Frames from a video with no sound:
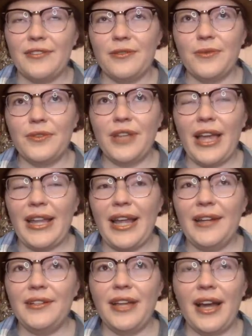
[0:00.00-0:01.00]
So,
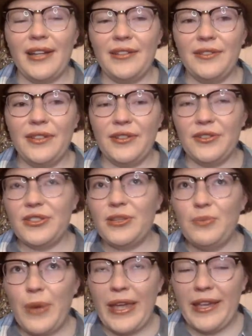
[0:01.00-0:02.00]
and there's
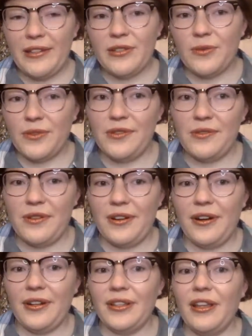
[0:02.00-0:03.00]
debates when you
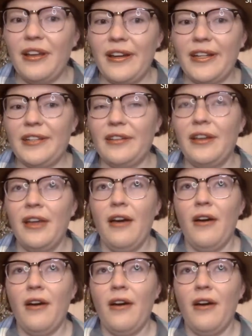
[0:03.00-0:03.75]
look online